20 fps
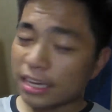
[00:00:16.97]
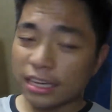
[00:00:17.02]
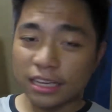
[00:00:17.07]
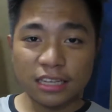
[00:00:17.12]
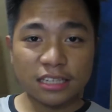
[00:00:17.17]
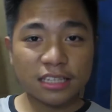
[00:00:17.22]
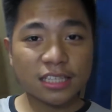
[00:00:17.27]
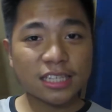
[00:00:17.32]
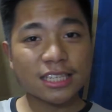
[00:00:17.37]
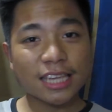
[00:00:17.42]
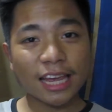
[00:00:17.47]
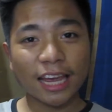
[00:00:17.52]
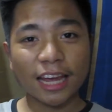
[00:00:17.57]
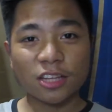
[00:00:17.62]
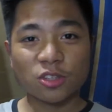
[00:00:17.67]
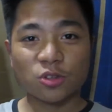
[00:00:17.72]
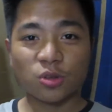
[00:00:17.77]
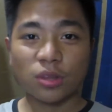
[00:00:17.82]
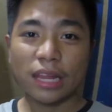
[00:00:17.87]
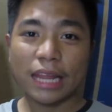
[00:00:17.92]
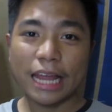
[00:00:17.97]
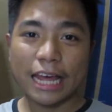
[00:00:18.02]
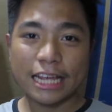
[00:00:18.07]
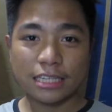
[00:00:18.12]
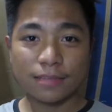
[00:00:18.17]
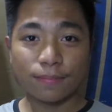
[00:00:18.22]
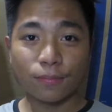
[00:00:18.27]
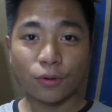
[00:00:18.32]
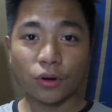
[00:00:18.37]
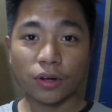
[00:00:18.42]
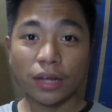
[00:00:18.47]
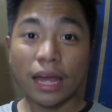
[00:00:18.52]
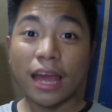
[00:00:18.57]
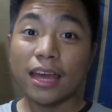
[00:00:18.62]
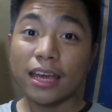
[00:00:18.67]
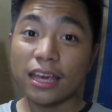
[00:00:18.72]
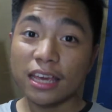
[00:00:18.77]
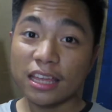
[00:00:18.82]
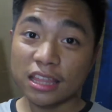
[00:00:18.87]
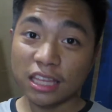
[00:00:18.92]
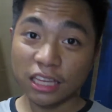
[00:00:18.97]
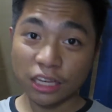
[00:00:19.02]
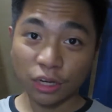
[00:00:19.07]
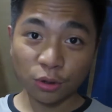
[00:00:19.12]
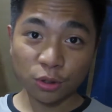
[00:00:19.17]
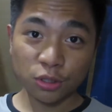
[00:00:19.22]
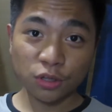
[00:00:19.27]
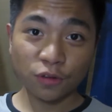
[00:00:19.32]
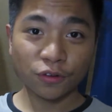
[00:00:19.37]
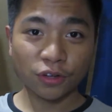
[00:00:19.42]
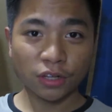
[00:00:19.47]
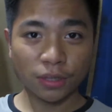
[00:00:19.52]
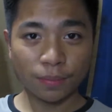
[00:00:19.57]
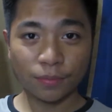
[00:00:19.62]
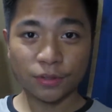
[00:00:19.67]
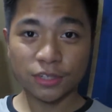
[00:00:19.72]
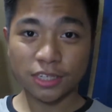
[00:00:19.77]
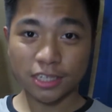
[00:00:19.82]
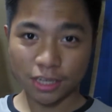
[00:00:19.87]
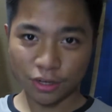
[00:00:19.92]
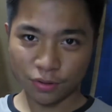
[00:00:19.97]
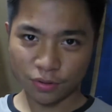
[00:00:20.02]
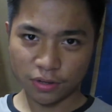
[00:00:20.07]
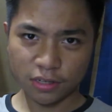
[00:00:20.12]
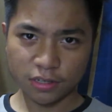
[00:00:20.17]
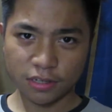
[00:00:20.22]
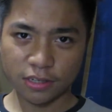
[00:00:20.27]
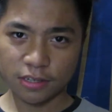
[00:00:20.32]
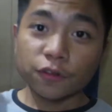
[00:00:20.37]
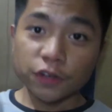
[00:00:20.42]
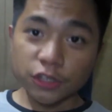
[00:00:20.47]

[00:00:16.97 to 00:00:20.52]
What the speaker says: is the second to the last book in the Heroes of Olympus series.